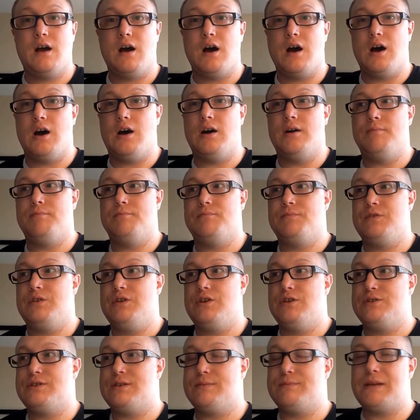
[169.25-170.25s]
Um, you
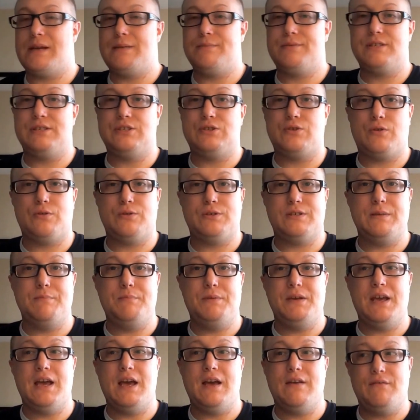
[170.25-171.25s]
know, sometimes controllers can
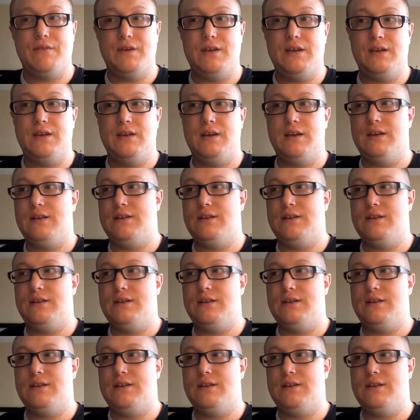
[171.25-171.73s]
be heavy,